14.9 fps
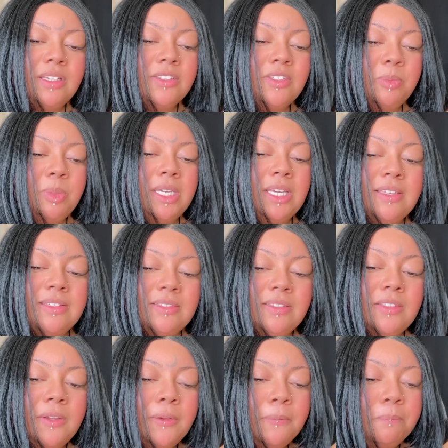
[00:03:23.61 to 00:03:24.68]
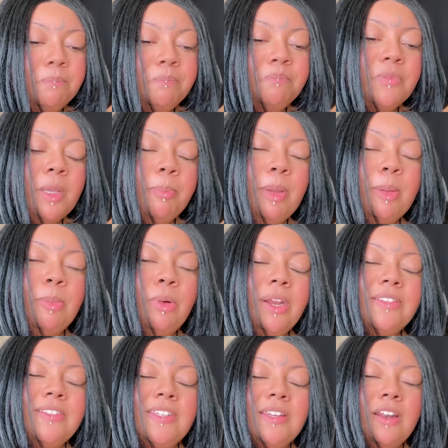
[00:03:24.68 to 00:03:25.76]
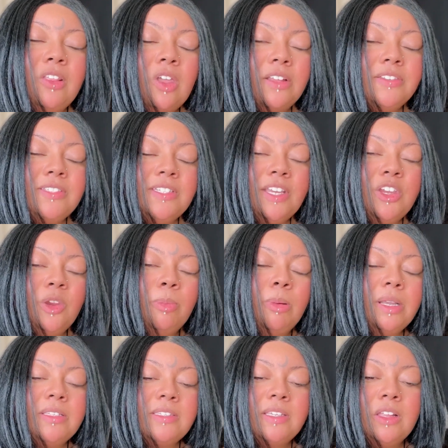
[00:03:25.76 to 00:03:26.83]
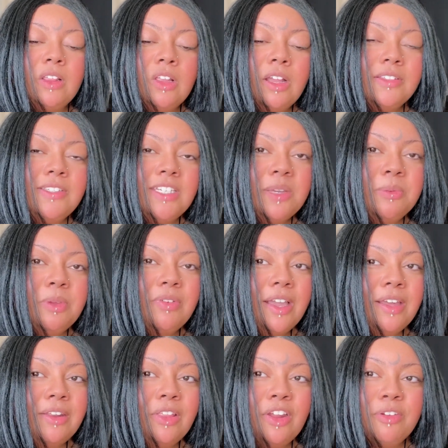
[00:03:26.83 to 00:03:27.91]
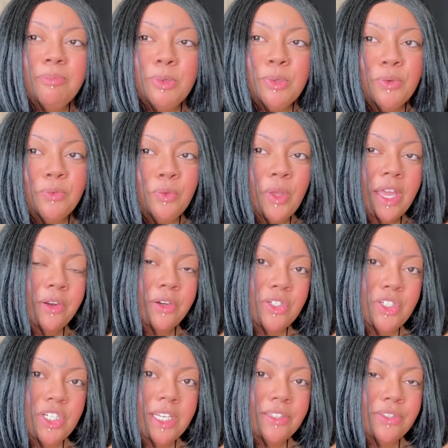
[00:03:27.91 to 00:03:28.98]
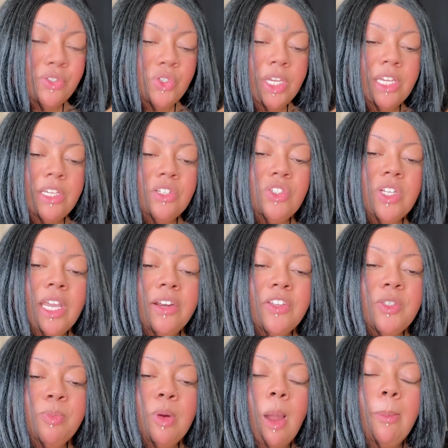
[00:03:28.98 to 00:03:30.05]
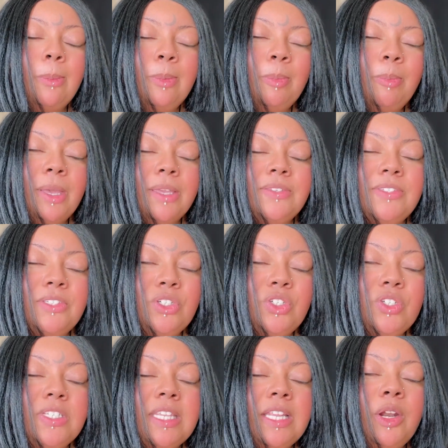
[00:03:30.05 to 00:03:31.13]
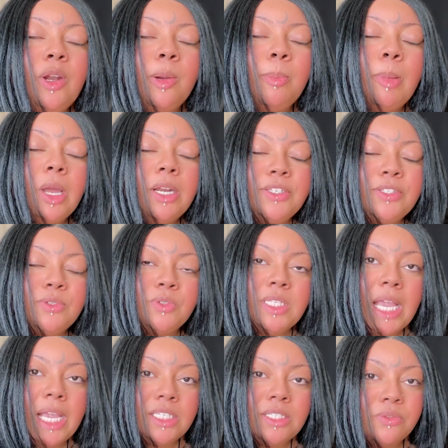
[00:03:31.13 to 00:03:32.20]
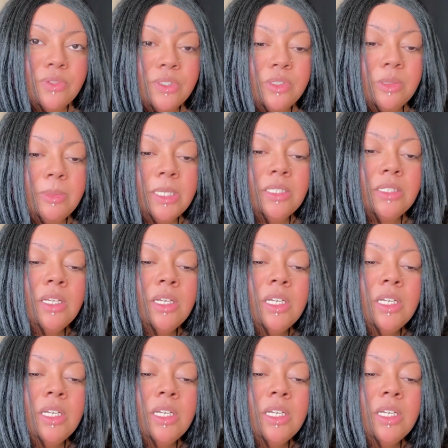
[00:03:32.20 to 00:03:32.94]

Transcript: It's because my brain's done a lot today, your brain's done a lot today. We've had a lot of beautiful energy exchange, and it's probably best to just let our bodies relax for a little bit.